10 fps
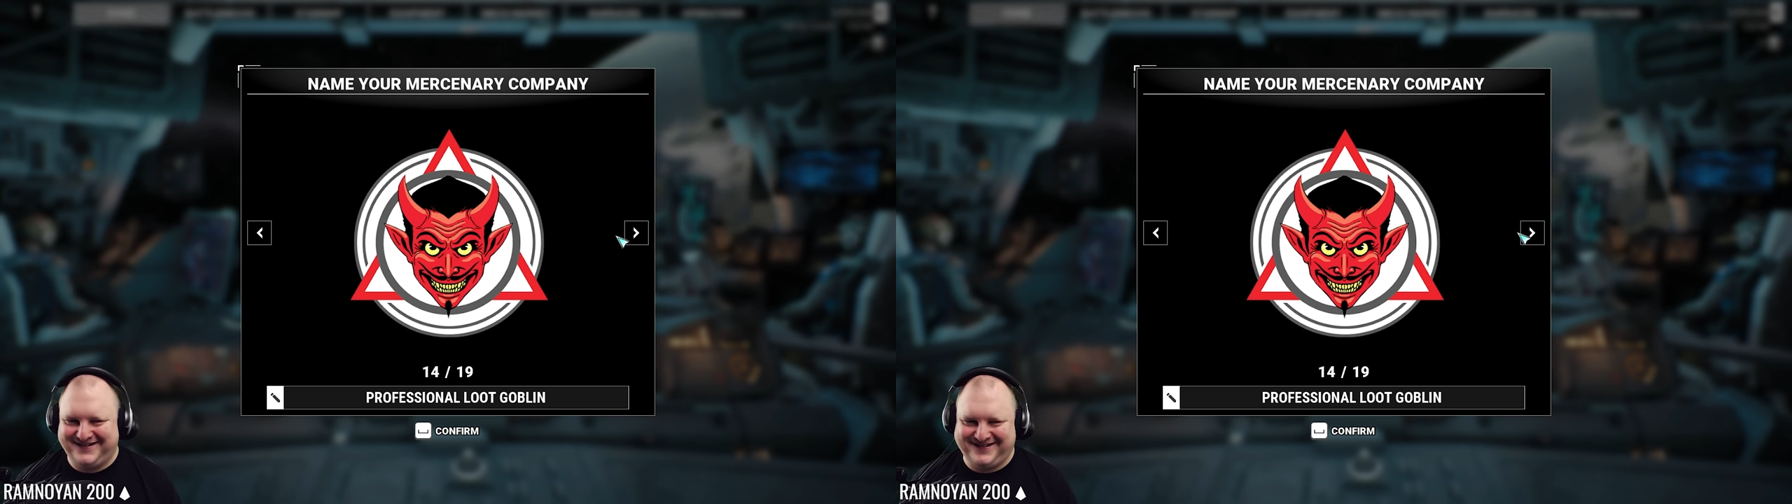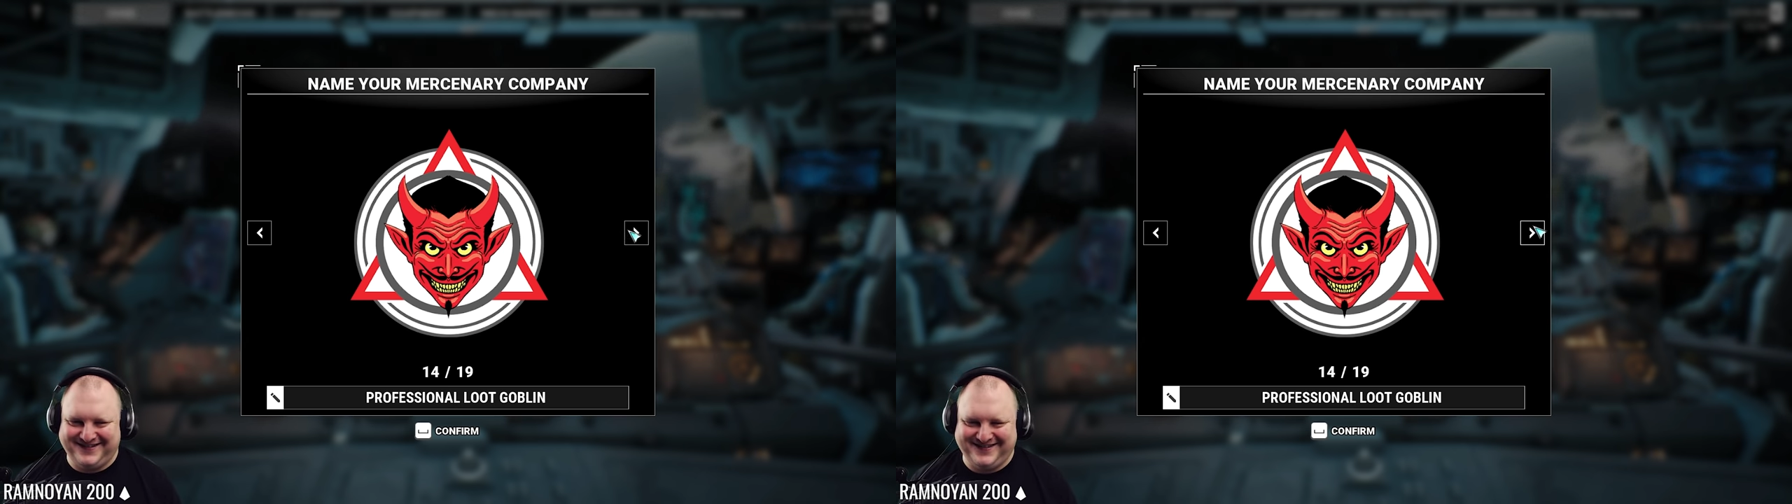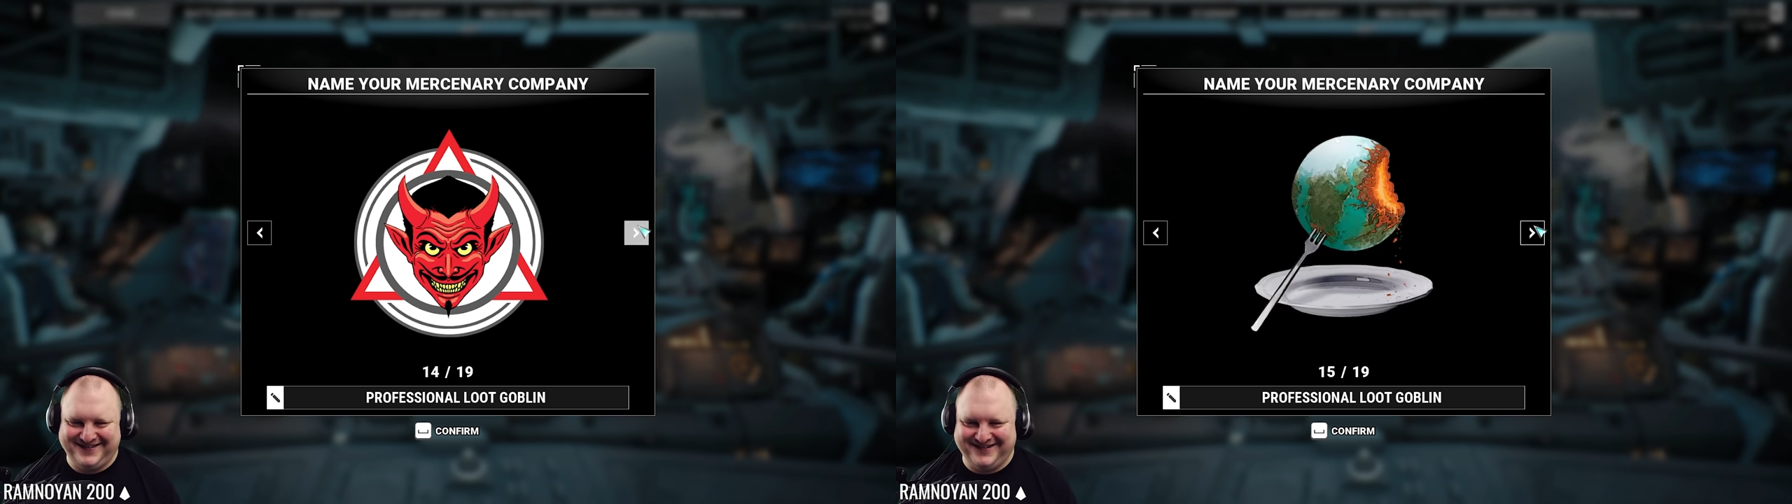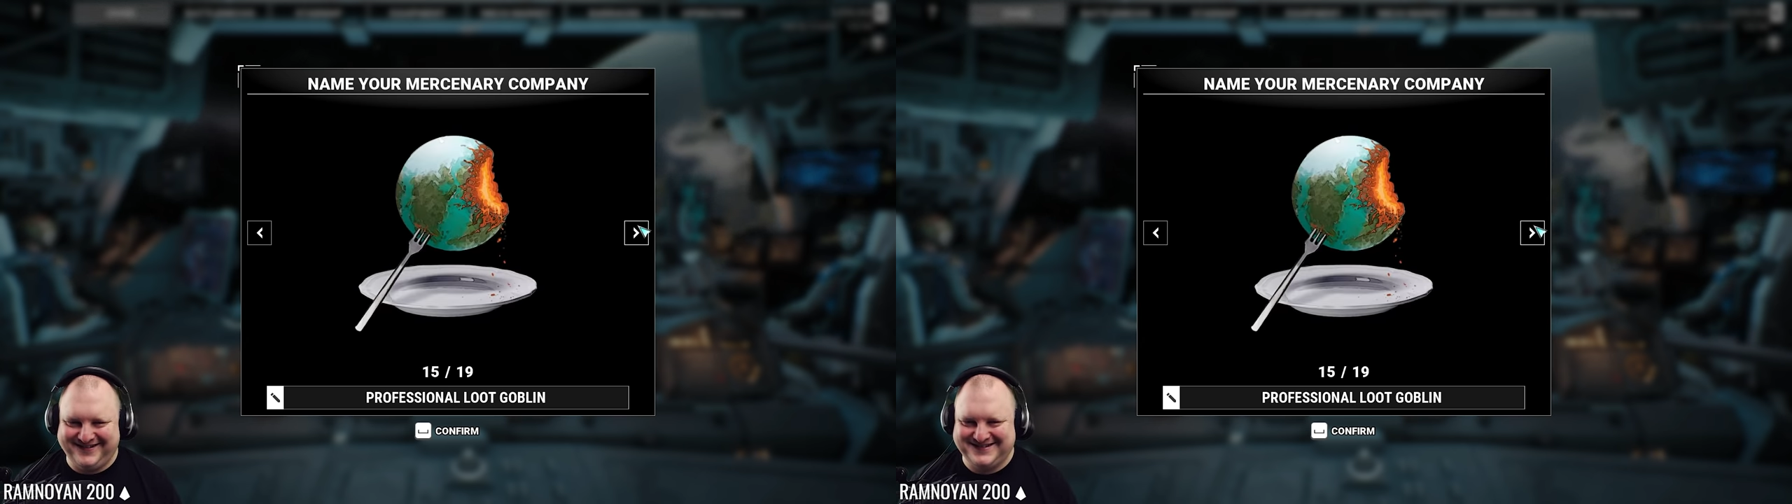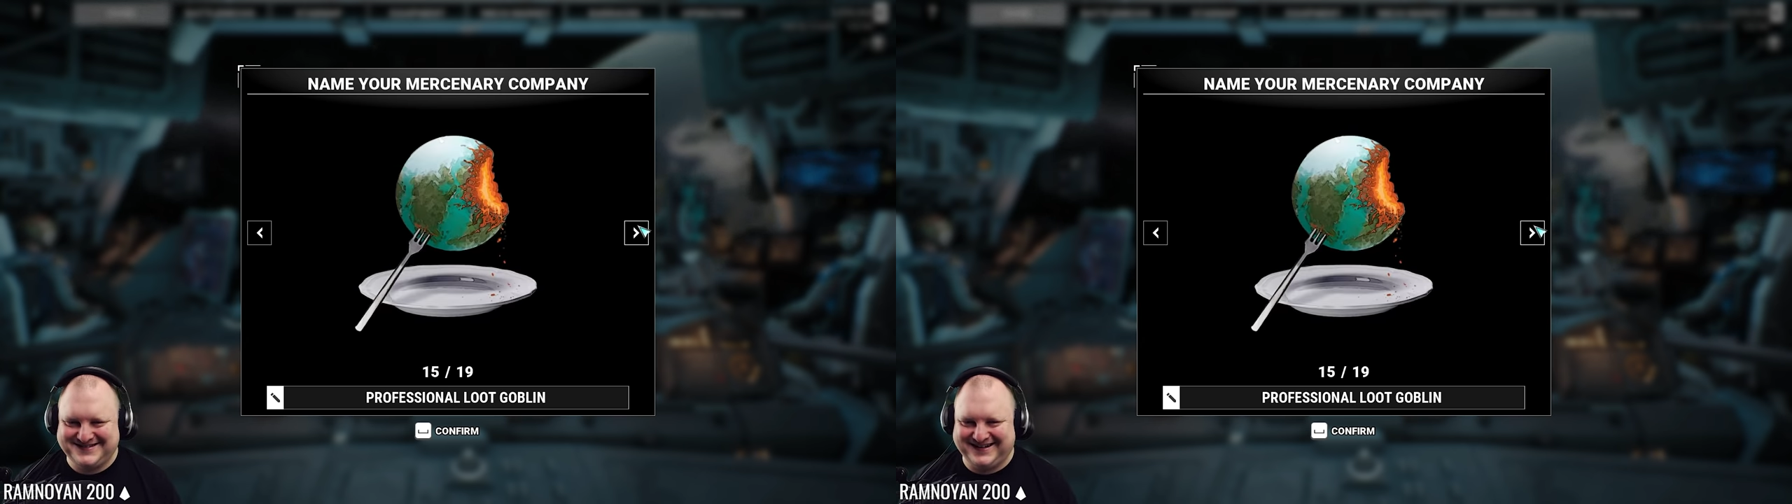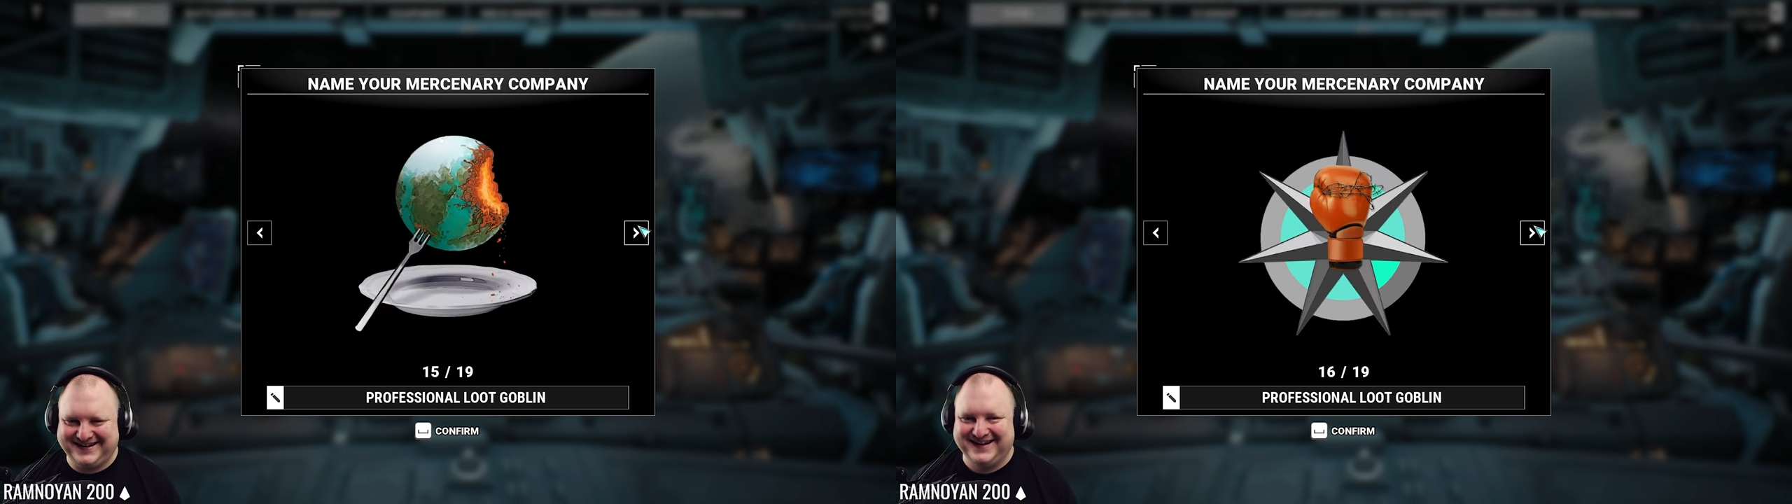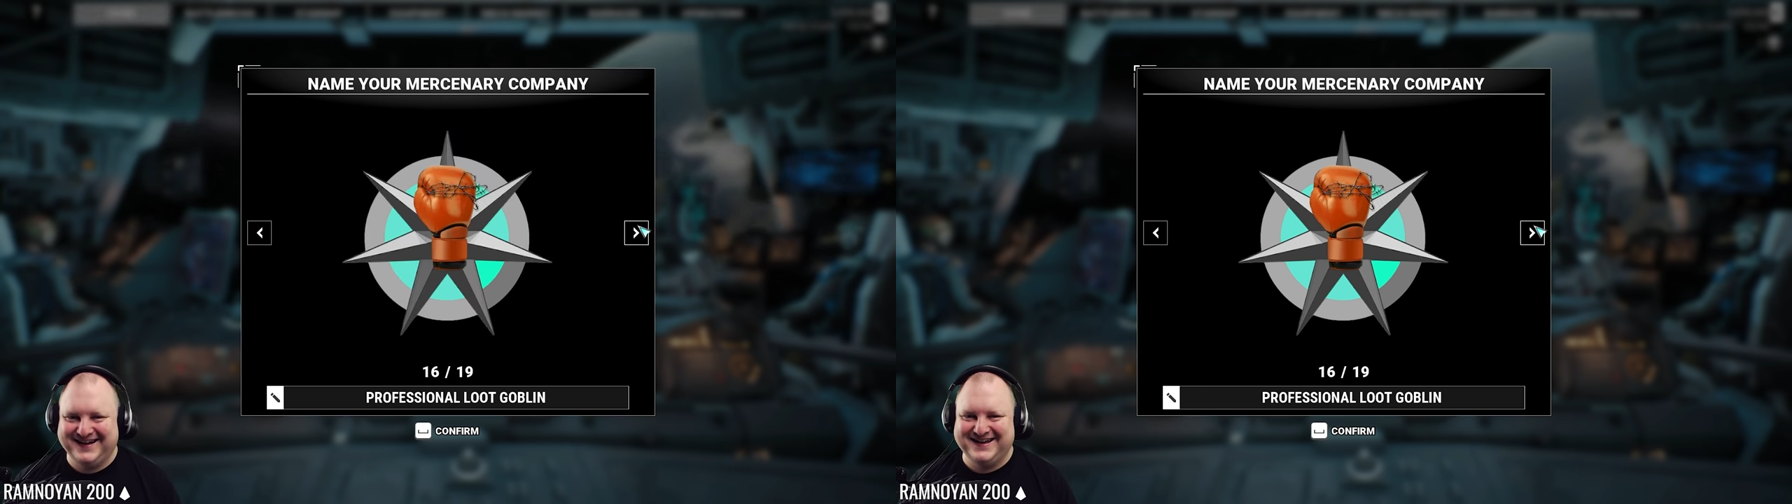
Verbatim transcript: God no, it's getting